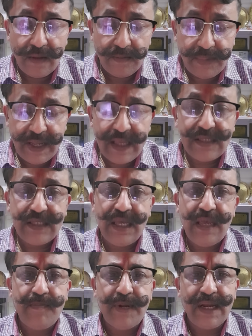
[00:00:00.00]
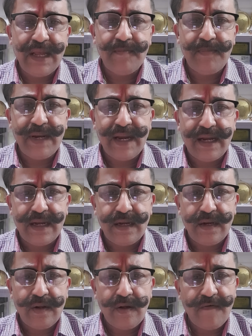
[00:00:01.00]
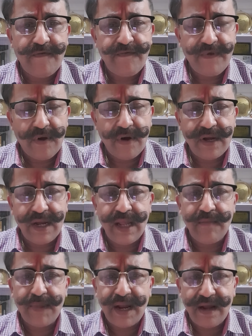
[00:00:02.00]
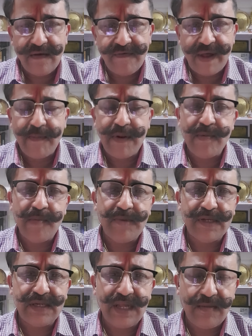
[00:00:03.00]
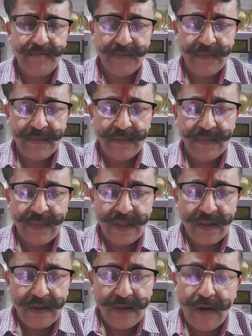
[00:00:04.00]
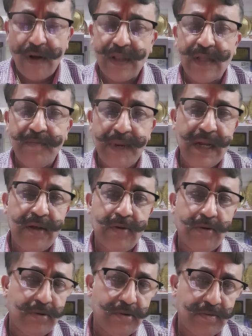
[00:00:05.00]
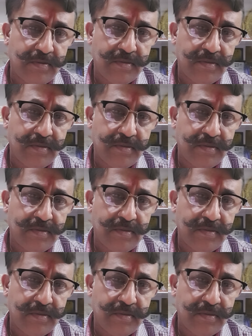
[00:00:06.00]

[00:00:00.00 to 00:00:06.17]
Please keep a nameplate of your name and your family member's name on the main door.